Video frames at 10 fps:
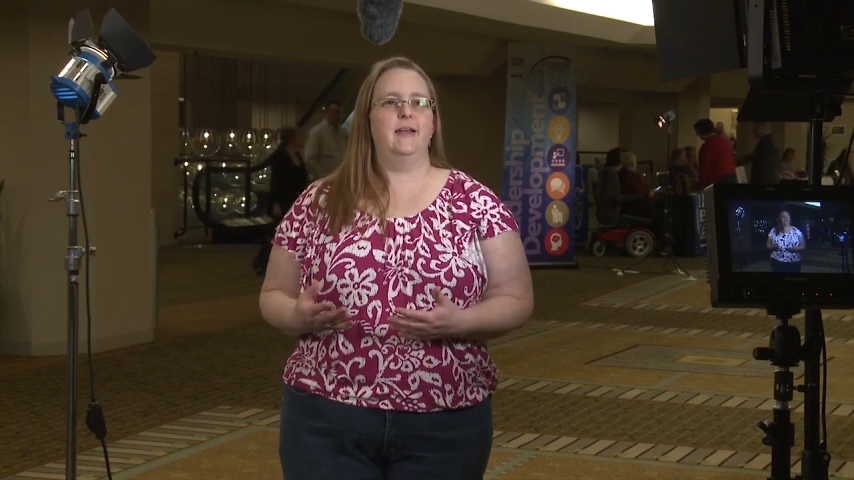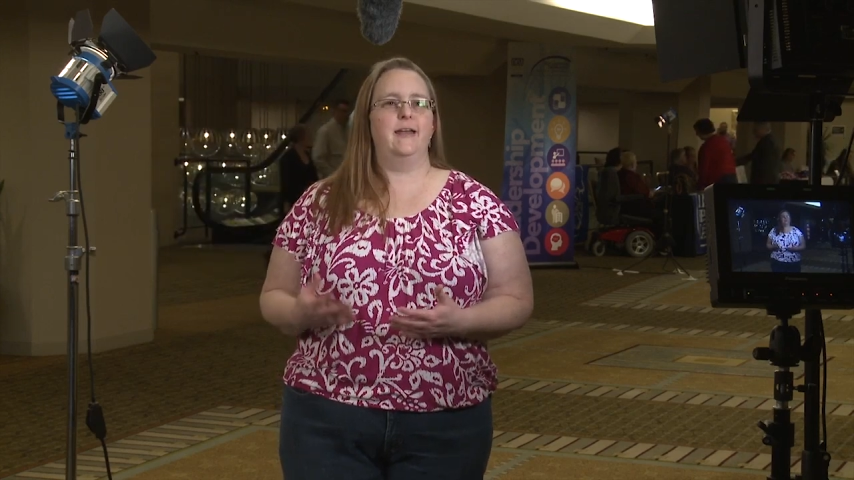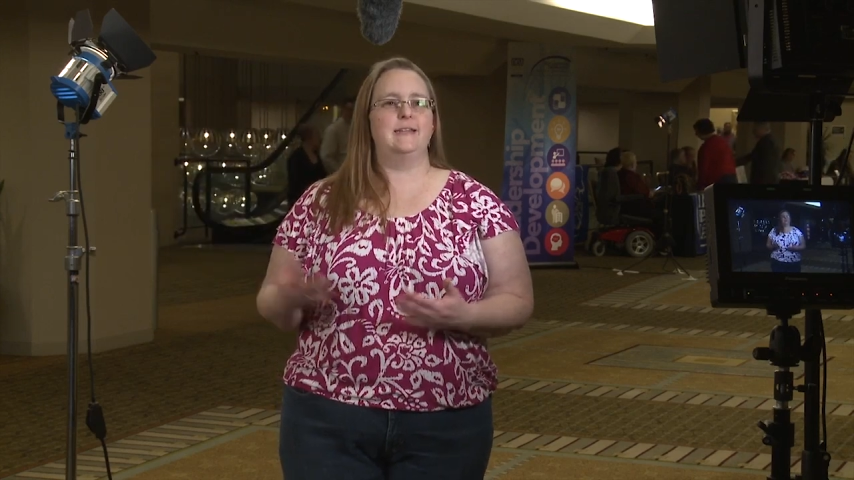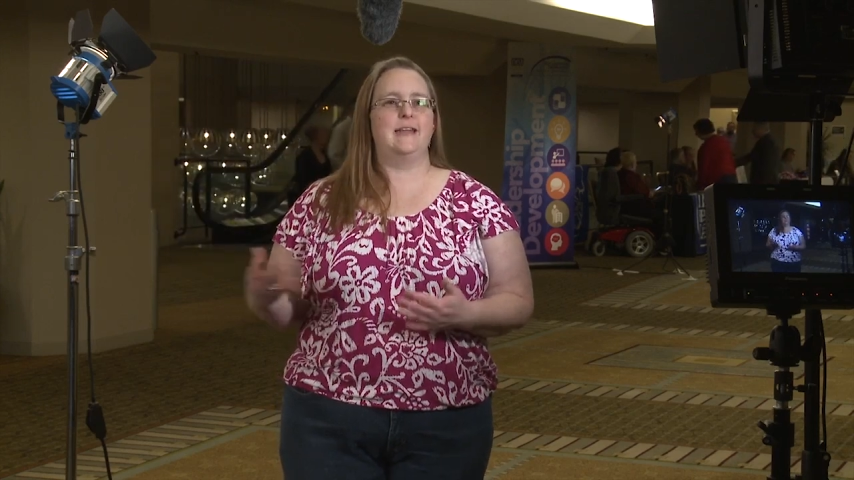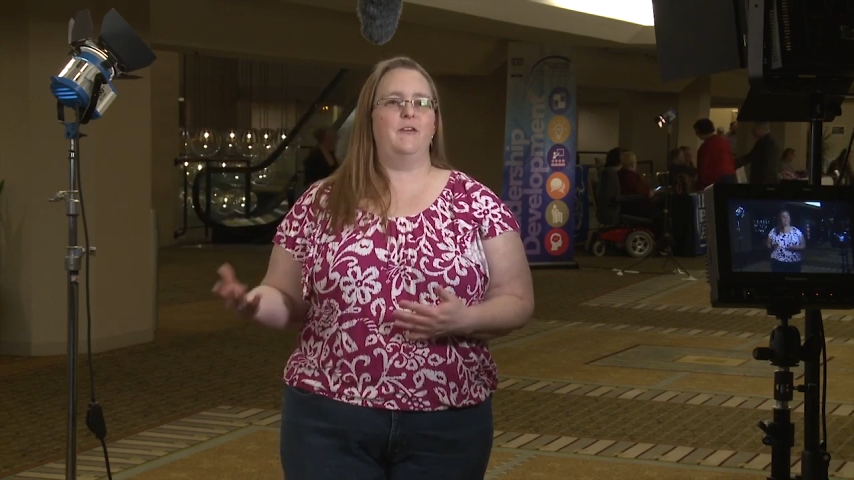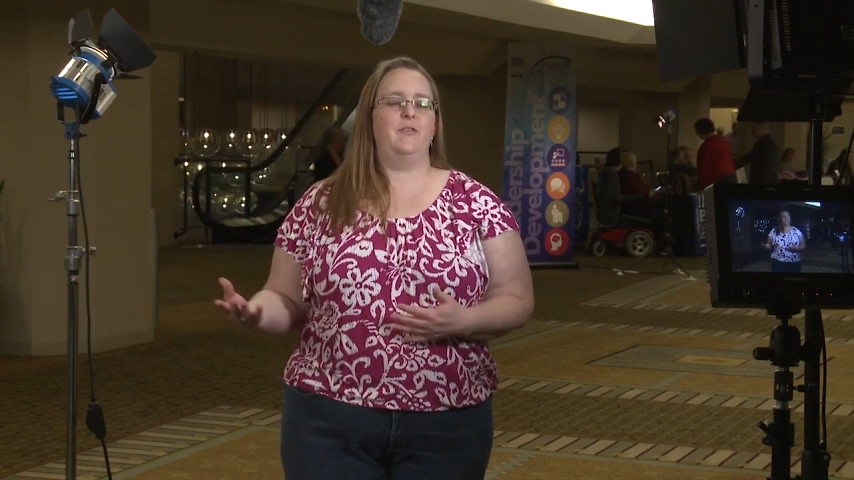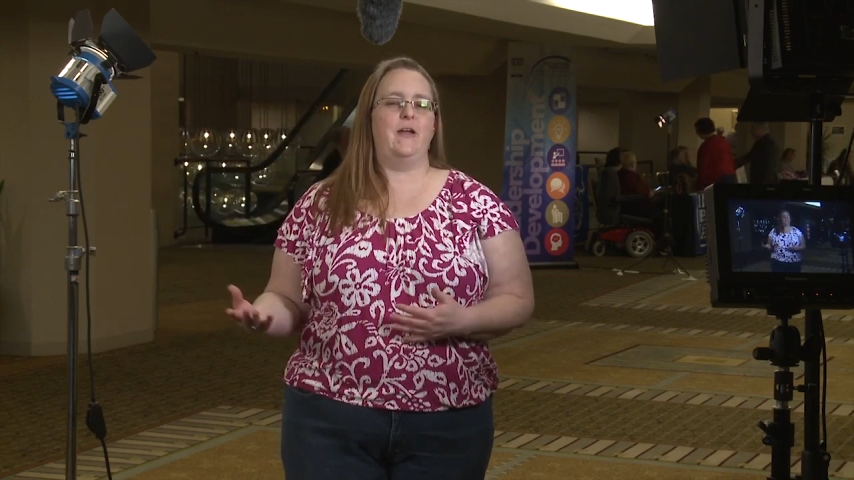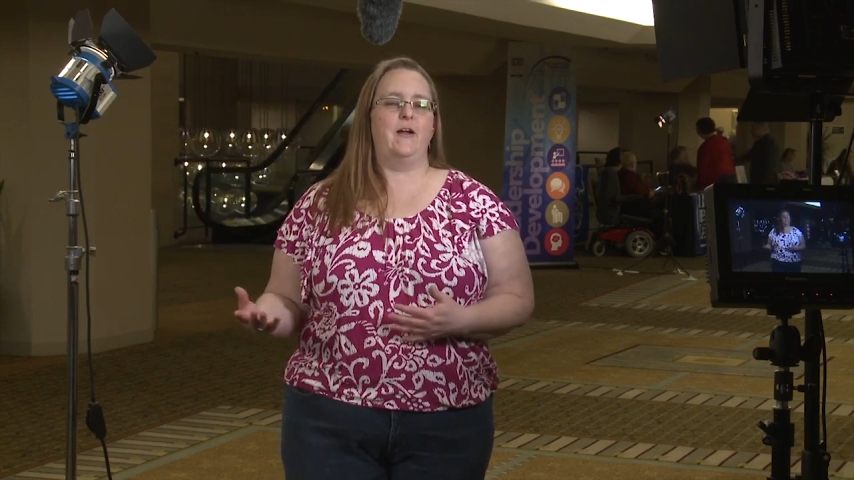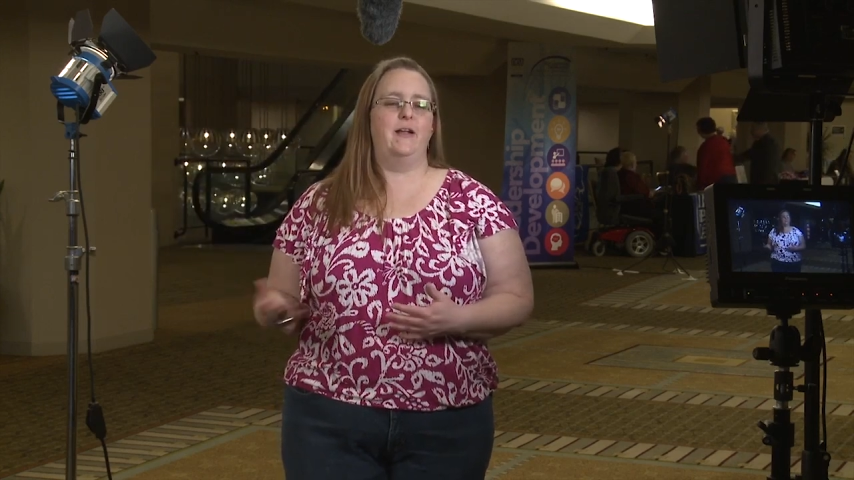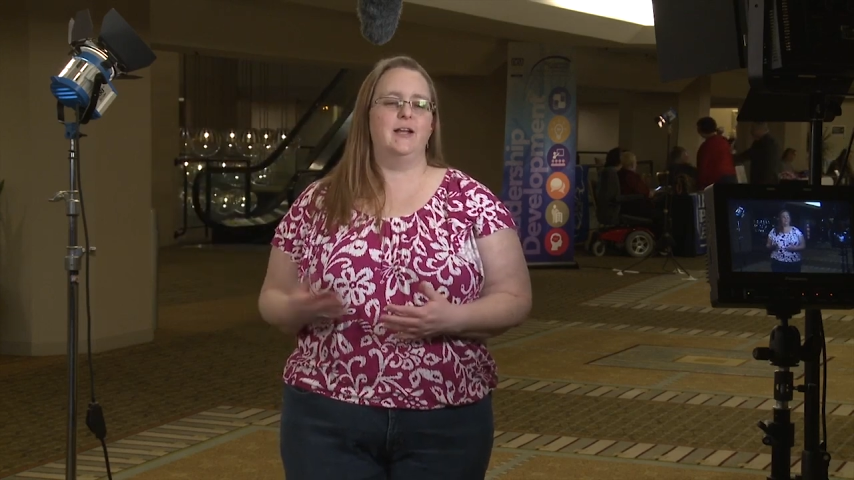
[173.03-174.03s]
and is out
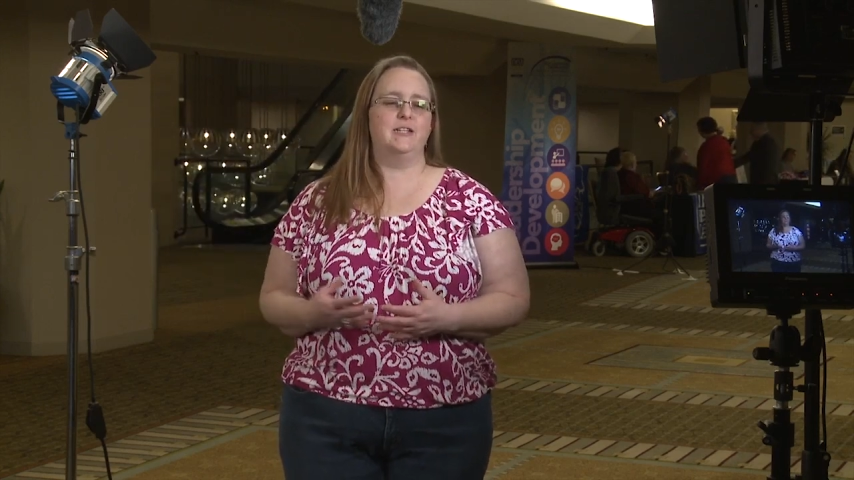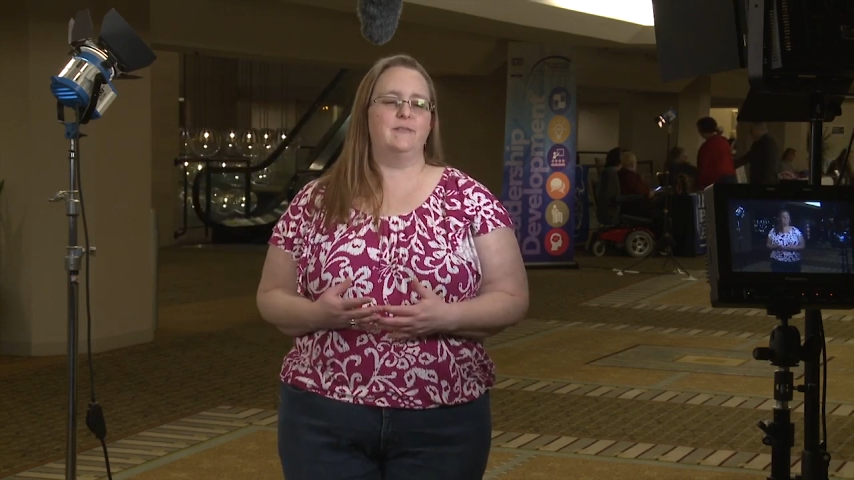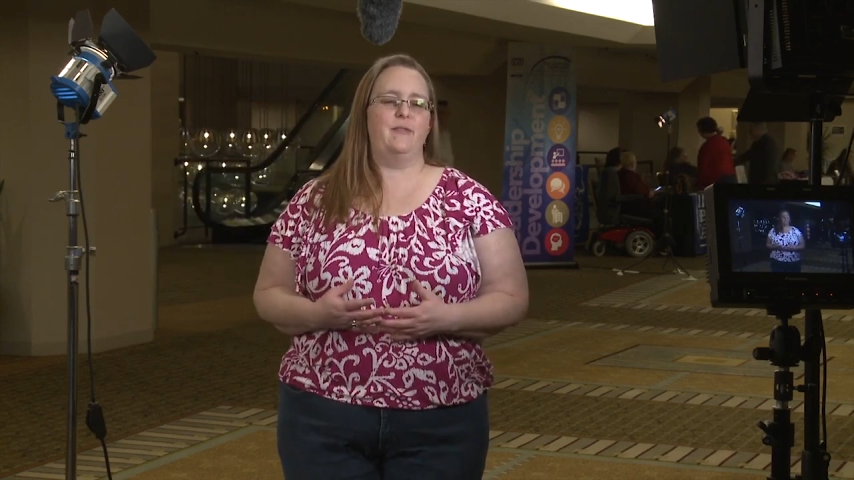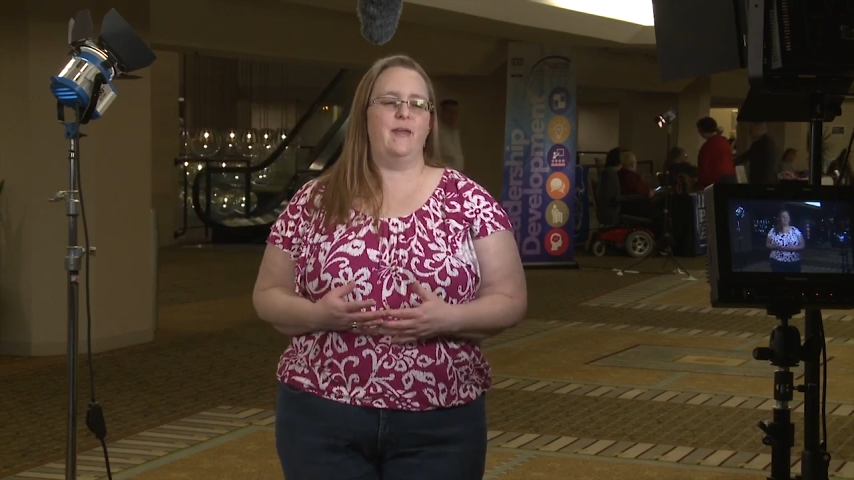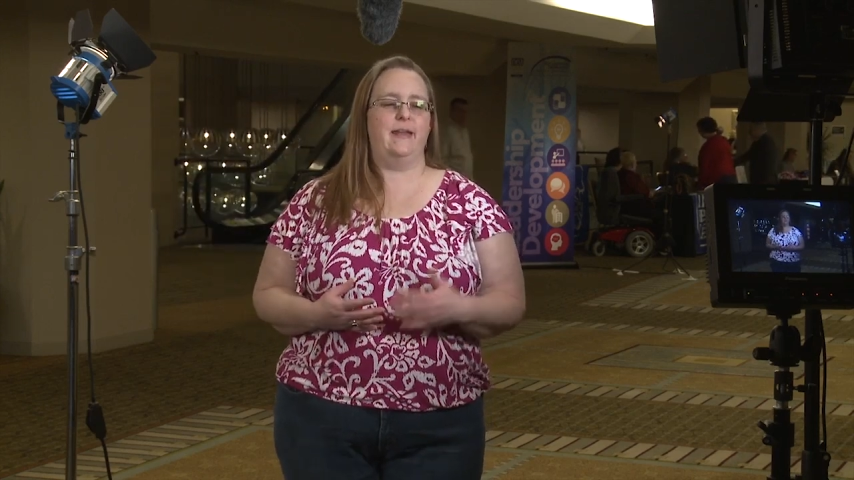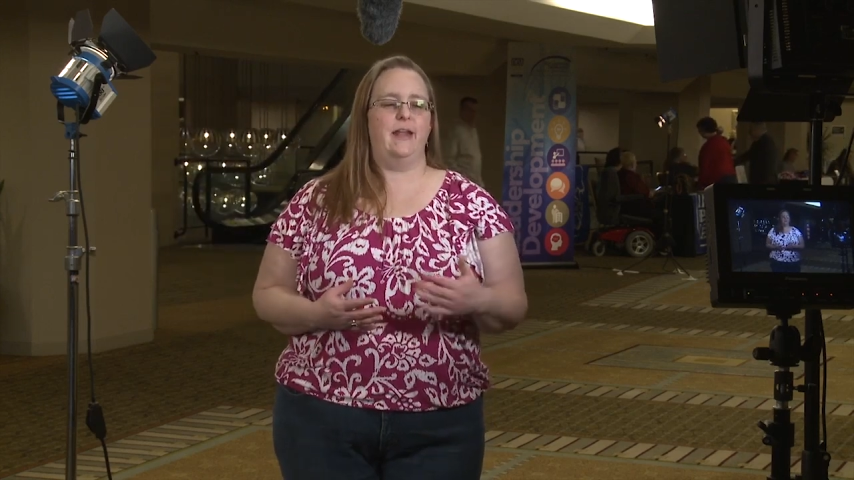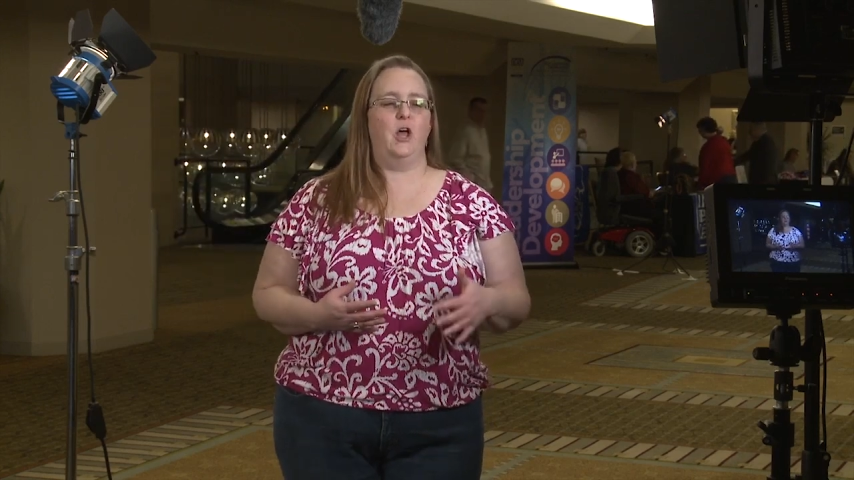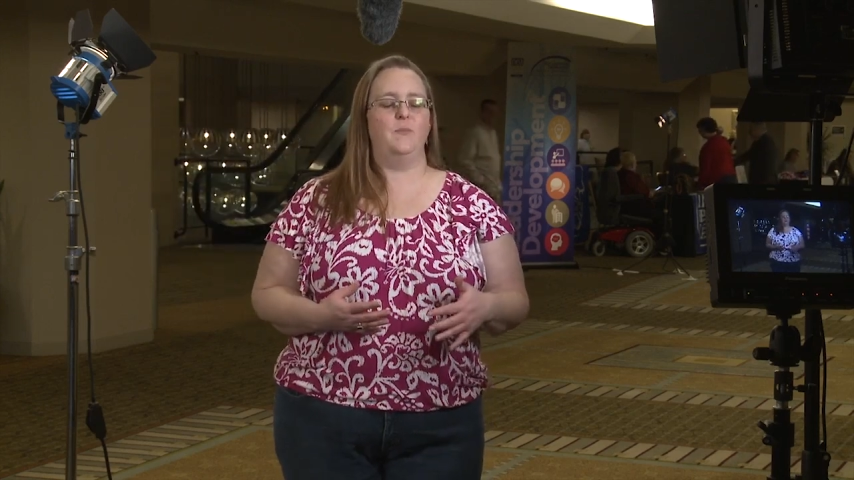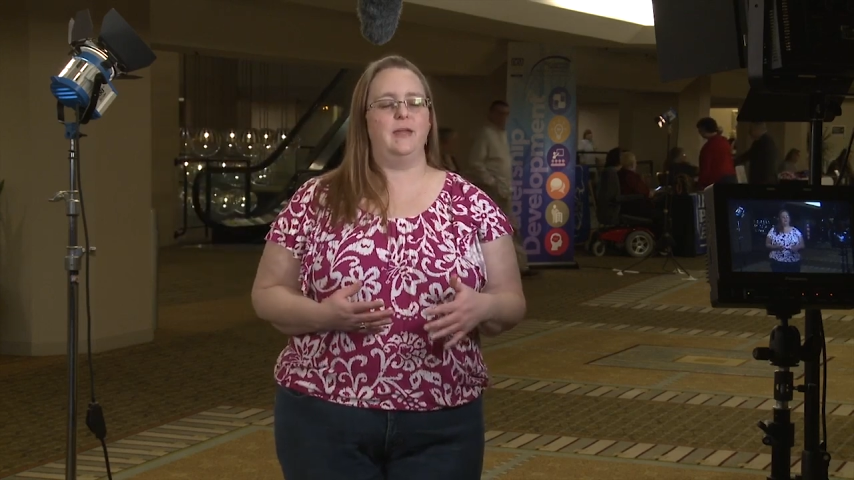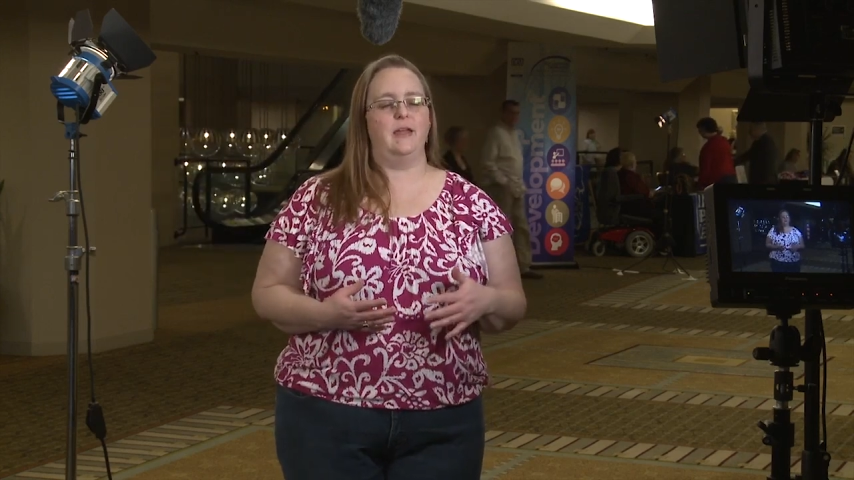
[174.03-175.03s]
there and not just something that can
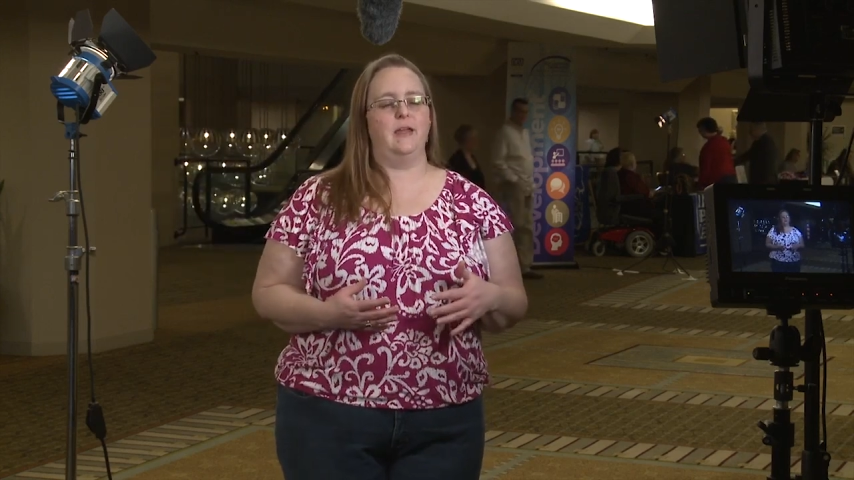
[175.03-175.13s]
help me